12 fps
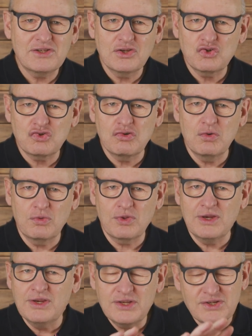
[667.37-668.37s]
the truth
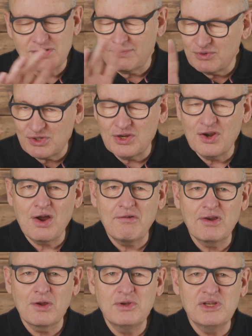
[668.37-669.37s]
in this
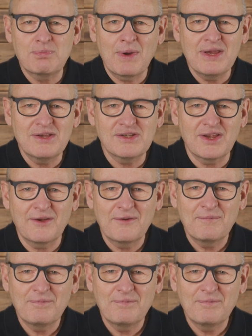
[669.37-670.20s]
scenario he's painting.